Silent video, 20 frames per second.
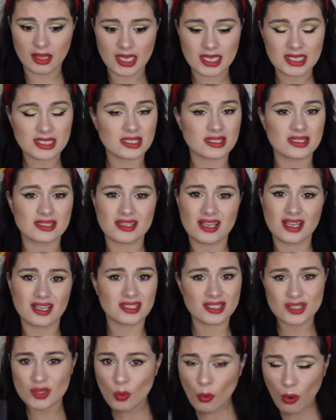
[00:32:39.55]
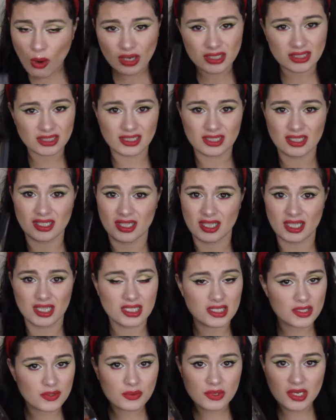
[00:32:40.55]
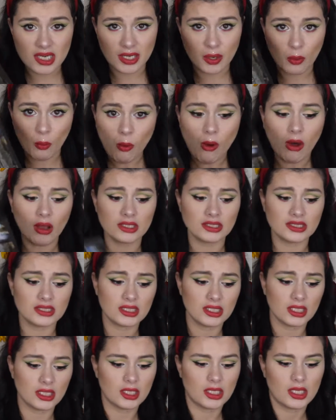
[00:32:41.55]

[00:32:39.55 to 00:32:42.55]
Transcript: It's quality. It's really quality.